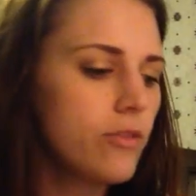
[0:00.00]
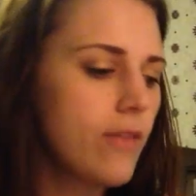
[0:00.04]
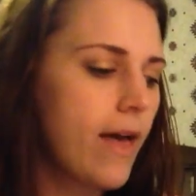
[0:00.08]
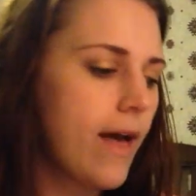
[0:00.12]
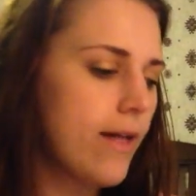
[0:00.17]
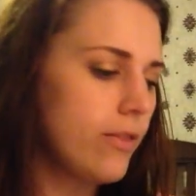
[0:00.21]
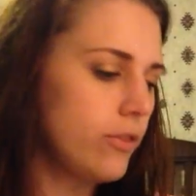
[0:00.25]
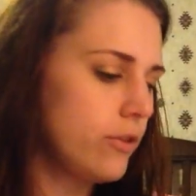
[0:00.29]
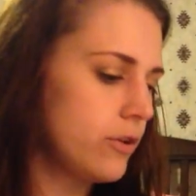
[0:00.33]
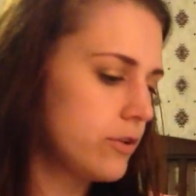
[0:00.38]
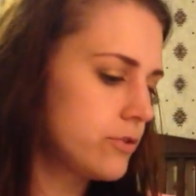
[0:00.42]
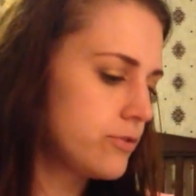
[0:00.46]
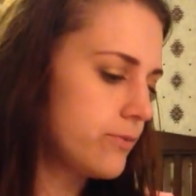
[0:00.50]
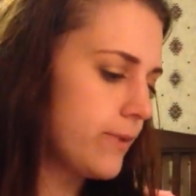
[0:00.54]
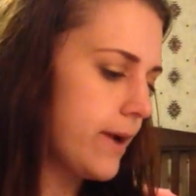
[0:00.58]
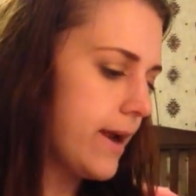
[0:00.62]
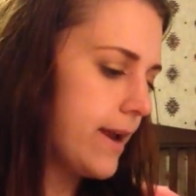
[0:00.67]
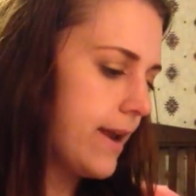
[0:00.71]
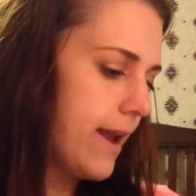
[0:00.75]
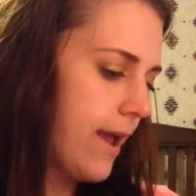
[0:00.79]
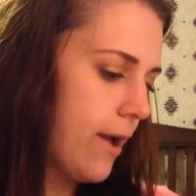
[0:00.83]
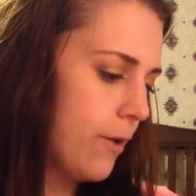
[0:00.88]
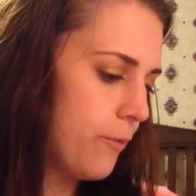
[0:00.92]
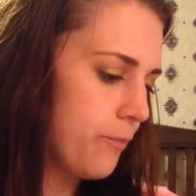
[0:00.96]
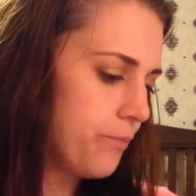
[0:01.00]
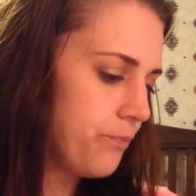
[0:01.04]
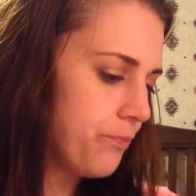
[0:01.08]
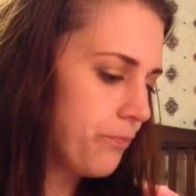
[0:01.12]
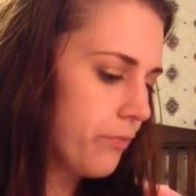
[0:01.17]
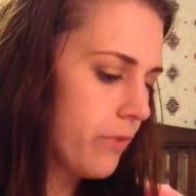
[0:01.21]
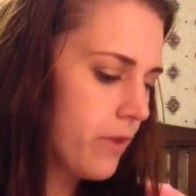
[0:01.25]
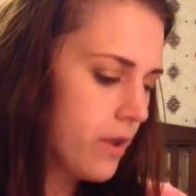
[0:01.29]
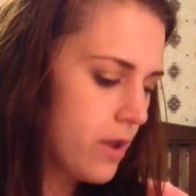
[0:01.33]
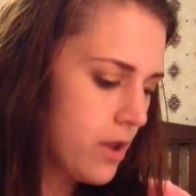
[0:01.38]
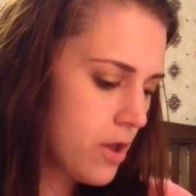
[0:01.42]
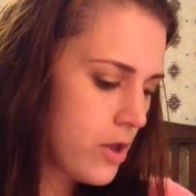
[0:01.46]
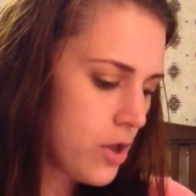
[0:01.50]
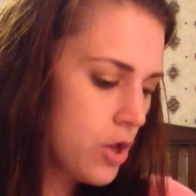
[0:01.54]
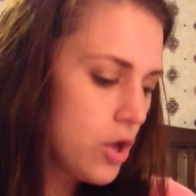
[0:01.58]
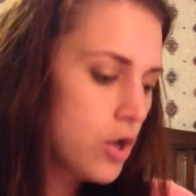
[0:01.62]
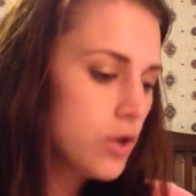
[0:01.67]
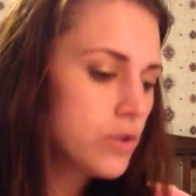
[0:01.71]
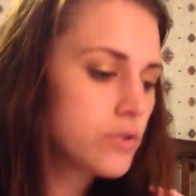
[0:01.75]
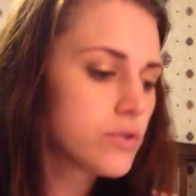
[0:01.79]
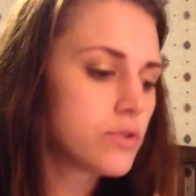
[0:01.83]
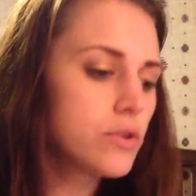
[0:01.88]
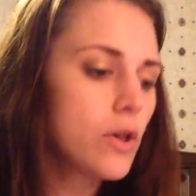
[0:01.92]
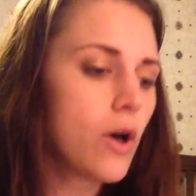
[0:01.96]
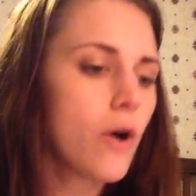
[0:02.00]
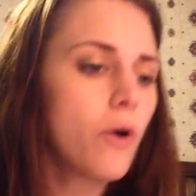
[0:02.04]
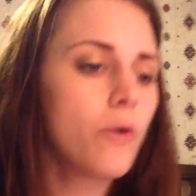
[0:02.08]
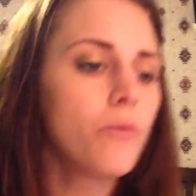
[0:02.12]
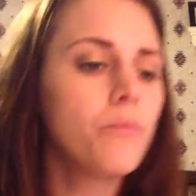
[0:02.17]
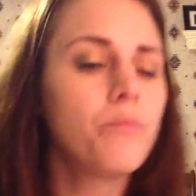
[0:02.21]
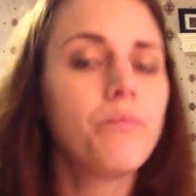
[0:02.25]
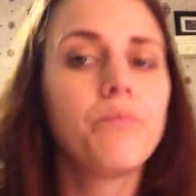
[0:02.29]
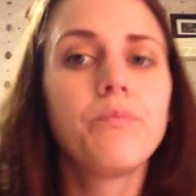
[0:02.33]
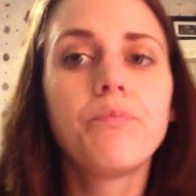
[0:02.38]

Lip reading: that looks right now. So,